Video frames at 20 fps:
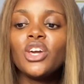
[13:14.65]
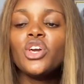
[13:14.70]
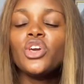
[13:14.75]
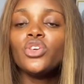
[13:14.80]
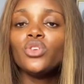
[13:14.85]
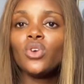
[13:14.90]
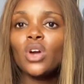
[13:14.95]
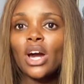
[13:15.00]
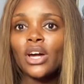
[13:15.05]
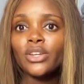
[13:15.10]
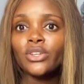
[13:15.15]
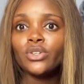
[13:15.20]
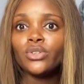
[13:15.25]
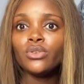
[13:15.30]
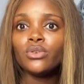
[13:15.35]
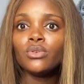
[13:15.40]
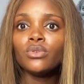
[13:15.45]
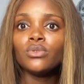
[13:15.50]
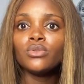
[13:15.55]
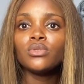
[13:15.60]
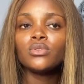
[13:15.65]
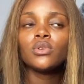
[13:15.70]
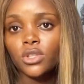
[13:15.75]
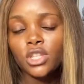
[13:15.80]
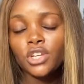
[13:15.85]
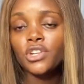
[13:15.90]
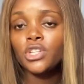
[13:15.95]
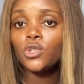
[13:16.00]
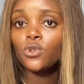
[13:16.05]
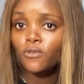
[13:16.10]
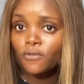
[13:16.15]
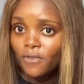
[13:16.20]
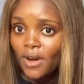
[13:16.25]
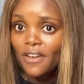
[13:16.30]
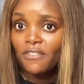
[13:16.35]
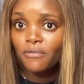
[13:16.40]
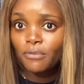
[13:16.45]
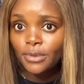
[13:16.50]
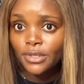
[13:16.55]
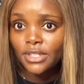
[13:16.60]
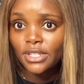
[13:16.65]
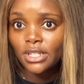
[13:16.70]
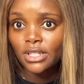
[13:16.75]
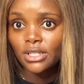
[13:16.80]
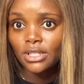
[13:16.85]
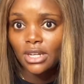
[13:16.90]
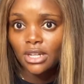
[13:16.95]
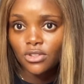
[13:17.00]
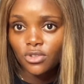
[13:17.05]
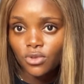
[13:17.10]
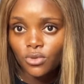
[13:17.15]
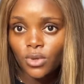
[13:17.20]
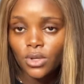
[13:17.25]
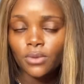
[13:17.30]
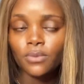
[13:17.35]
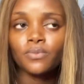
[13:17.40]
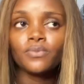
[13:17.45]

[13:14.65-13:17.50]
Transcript: you can use 3 to 5% as well.